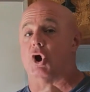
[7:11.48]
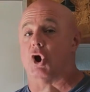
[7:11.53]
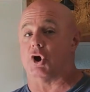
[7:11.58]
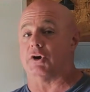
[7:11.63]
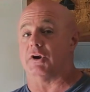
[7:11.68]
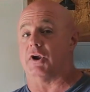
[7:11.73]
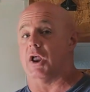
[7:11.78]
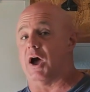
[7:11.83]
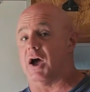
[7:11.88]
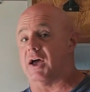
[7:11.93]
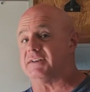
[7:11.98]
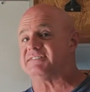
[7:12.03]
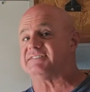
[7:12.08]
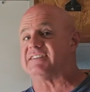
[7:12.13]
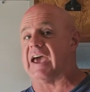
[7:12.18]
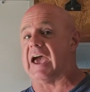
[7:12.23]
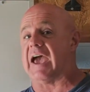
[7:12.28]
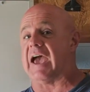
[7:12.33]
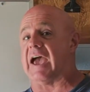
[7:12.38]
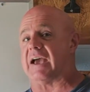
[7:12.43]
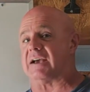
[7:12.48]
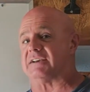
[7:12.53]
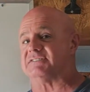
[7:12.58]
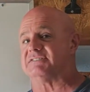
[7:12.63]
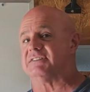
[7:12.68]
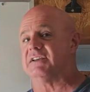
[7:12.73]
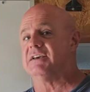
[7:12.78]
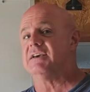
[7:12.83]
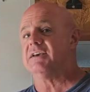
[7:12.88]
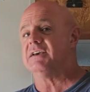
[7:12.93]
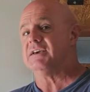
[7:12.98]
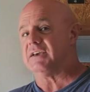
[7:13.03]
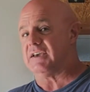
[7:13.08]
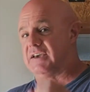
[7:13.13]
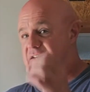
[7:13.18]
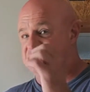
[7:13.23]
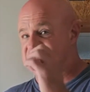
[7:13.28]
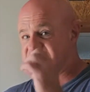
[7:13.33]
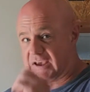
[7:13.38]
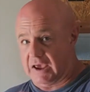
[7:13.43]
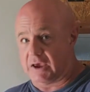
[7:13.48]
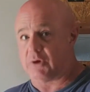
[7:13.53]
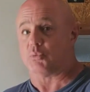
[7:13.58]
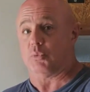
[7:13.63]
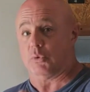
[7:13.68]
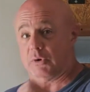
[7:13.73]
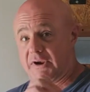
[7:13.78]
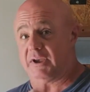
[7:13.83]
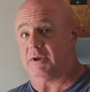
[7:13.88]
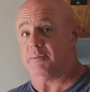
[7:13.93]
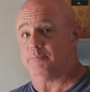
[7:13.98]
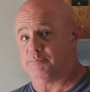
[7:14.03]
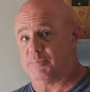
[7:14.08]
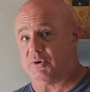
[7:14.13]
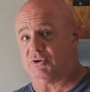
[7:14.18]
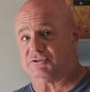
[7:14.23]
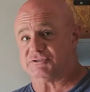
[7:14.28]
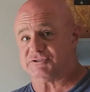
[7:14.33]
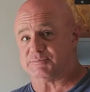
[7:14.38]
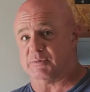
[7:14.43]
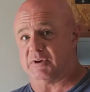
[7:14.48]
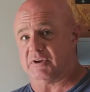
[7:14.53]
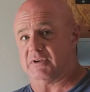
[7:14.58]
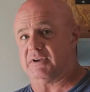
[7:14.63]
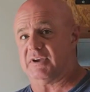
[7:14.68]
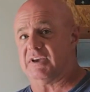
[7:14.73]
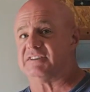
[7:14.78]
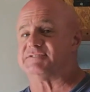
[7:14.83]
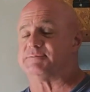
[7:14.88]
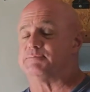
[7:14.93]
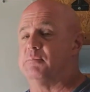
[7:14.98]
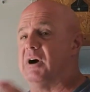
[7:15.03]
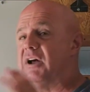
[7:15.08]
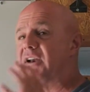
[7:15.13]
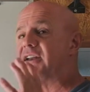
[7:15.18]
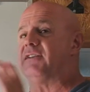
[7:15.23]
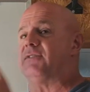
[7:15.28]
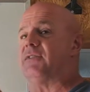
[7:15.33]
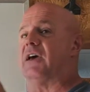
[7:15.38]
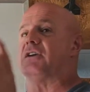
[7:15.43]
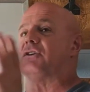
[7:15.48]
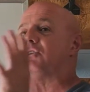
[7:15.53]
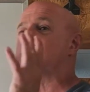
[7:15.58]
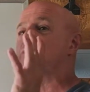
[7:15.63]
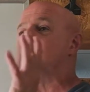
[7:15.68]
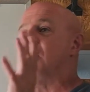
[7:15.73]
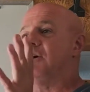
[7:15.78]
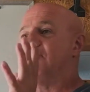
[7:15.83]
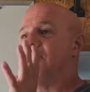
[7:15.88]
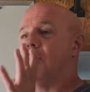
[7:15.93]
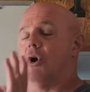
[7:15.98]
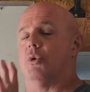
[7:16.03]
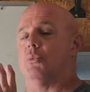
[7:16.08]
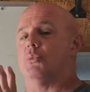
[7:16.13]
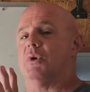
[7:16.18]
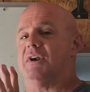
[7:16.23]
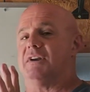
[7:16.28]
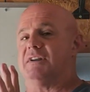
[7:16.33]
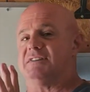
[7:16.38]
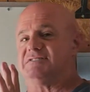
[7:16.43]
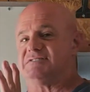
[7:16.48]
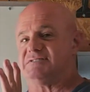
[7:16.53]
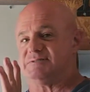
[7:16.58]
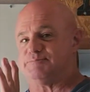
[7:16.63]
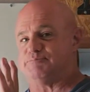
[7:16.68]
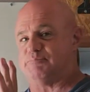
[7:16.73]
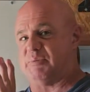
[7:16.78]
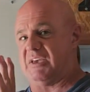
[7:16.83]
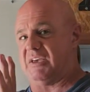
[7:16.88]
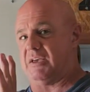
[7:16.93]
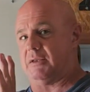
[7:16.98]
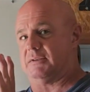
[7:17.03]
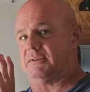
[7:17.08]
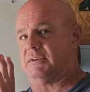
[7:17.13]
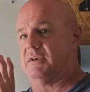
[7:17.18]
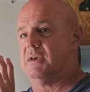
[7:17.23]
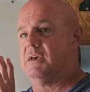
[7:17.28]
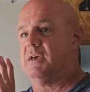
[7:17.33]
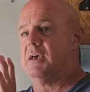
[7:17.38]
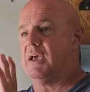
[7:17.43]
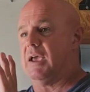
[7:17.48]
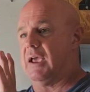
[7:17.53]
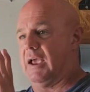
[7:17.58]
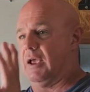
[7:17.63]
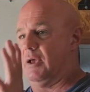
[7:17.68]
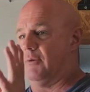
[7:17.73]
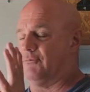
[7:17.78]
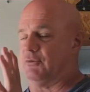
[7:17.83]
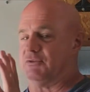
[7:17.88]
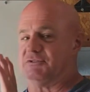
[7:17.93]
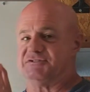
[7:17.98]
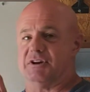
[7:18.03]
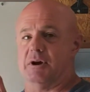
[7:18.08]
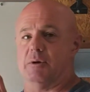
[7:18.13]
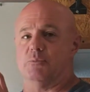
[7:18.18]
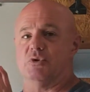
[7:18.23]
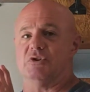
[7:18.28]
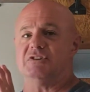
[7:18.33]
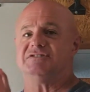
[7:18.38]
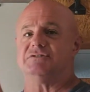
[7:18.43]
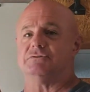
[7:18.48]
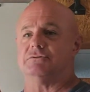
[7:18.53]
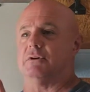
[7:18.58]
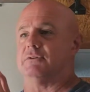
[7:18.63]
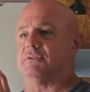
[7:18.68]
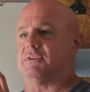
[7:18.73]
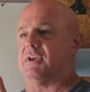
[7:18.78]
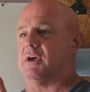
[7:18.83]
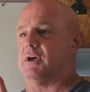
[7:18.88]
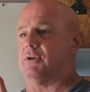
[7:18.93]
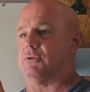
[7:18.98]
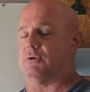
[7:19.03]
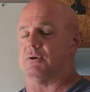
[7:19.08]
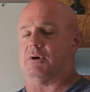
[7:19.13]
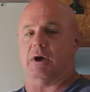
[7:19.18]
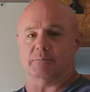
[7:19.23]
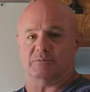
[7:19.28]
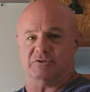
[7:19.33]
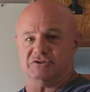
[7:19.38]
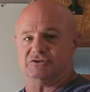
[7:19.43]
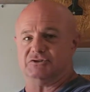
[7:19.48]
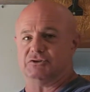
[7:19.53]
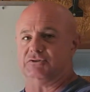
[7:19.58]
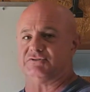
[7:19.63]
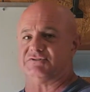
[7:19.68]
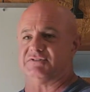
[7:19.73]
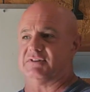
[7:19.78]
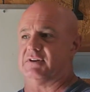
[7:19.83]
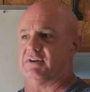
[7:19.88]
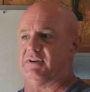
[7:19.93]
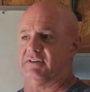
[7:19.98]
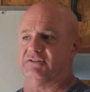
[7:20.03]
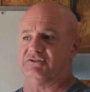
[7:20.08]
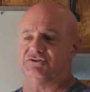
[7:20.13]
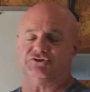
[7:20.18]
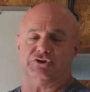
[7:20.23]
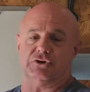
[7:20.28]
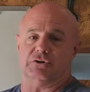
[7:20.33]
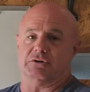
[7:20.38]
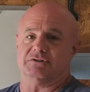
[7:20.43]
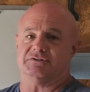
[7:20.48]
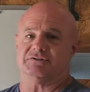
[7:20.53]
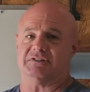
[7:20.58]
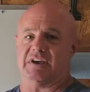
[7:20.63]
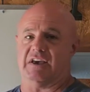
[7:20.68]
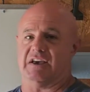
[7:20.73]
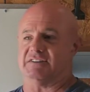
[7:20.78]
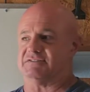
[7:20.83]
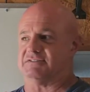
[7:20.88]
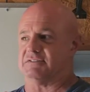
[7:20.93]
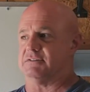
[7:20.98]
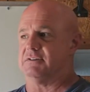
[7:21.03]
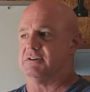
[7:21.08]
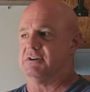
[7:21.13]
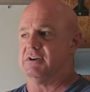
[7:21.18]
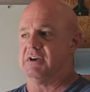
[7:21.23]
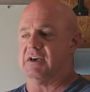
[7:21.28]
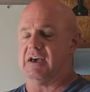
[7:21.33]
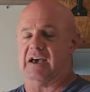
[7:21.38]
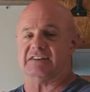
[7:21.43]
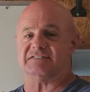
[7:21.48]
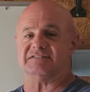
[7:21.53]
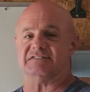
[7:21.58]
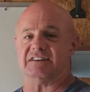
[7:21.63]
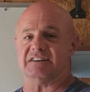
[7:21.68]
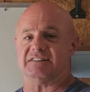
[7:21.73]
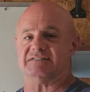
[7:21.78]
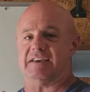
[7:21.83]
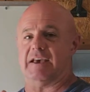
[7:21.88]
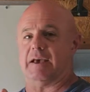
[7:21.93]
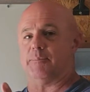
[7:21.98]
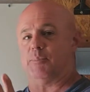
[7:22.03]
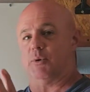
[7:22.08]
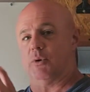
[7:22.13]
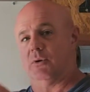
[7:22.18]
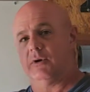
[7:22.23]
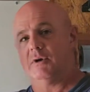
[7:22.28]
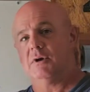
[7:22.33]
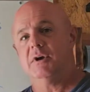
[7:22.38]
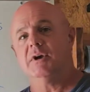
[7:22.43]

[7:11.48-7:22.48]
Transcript: are not taxed. It's a reimbursement. It's money that you have already spent. And for some reason or the other, I'm just using the insurance as an example,